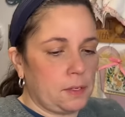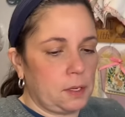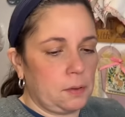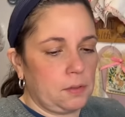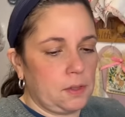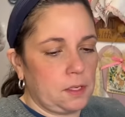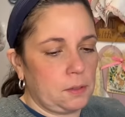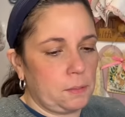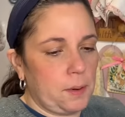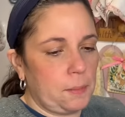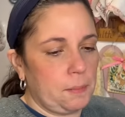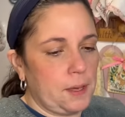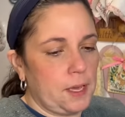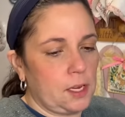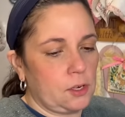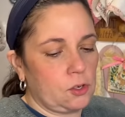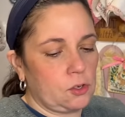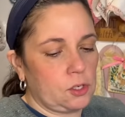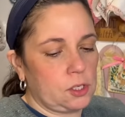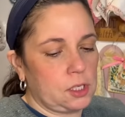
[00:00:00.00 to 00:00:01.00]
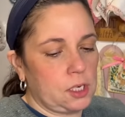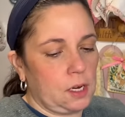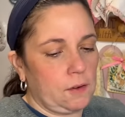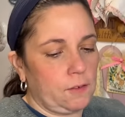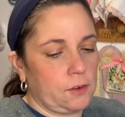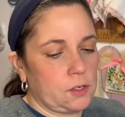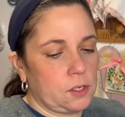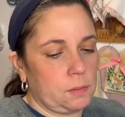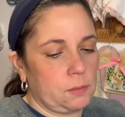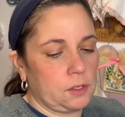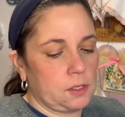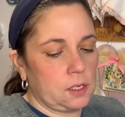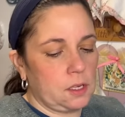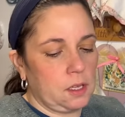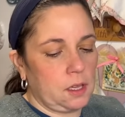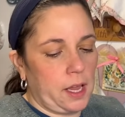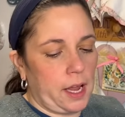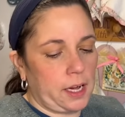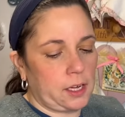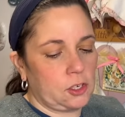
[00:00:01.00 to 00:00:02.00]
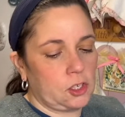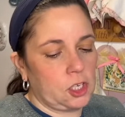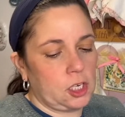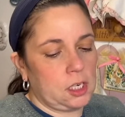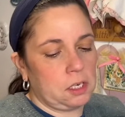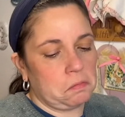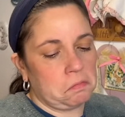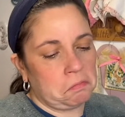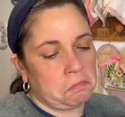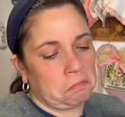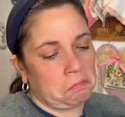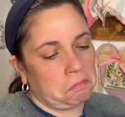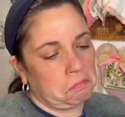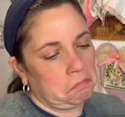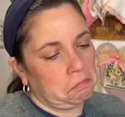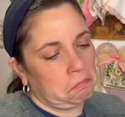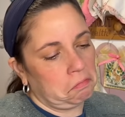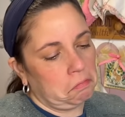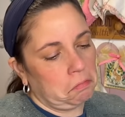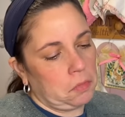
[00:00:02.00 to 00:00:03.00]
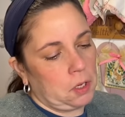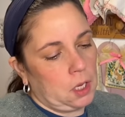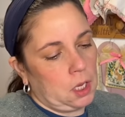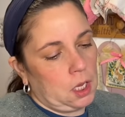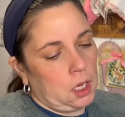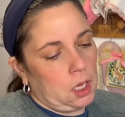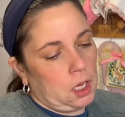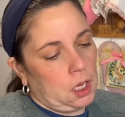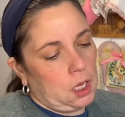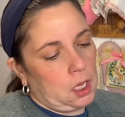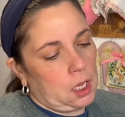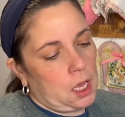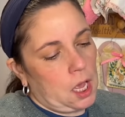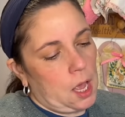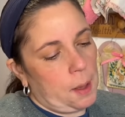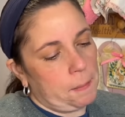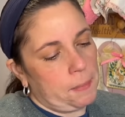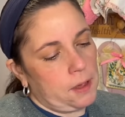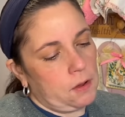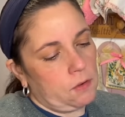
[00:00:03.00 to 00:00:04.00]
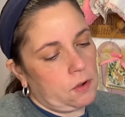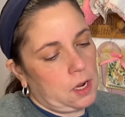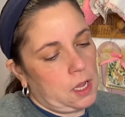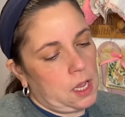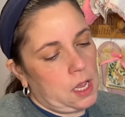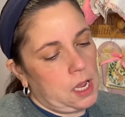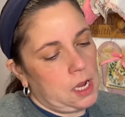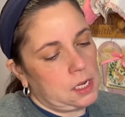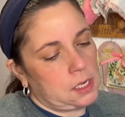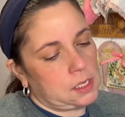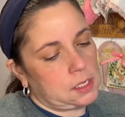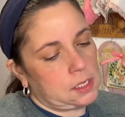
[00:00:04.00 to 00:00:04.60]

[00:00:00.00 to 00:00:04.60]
some, this might be interesting for someone's collection. Copyright